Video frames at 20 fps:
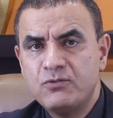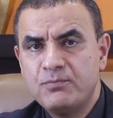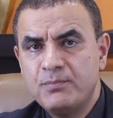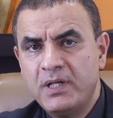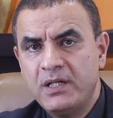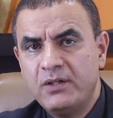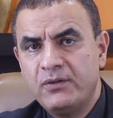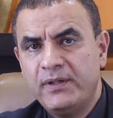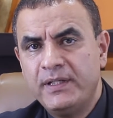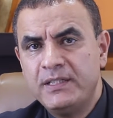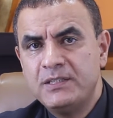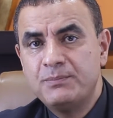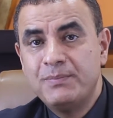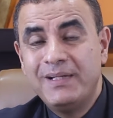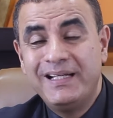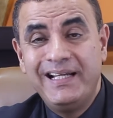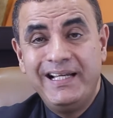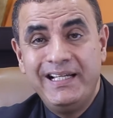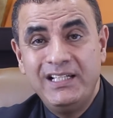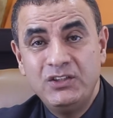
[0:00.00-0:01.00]
of migraines,
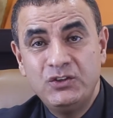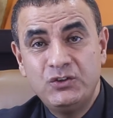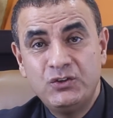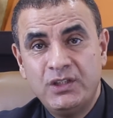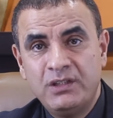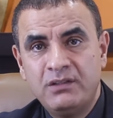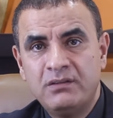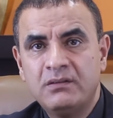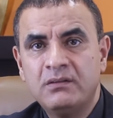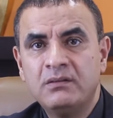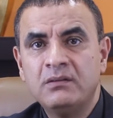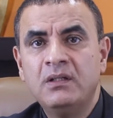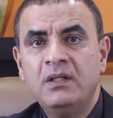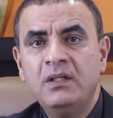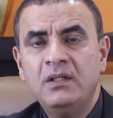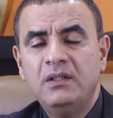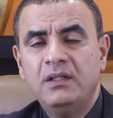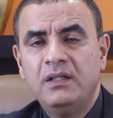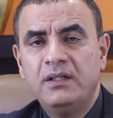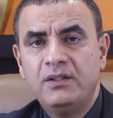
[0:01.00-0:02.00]
but in general,
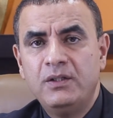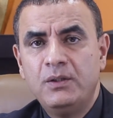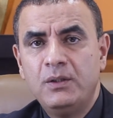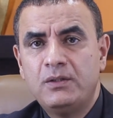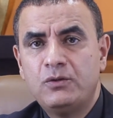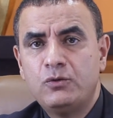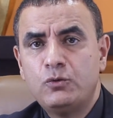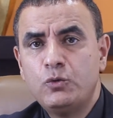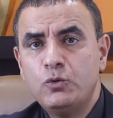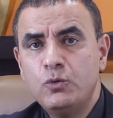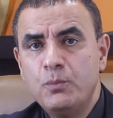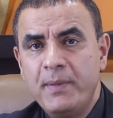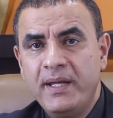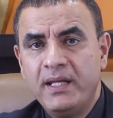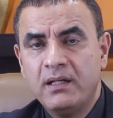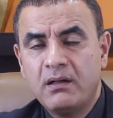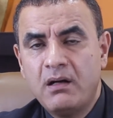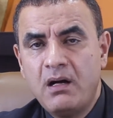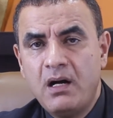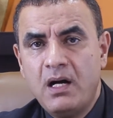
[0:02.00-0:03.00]
the two
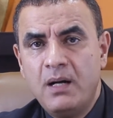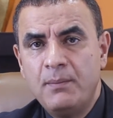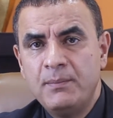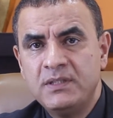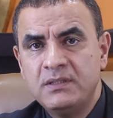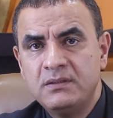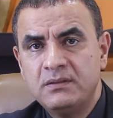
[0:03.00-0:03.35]
main types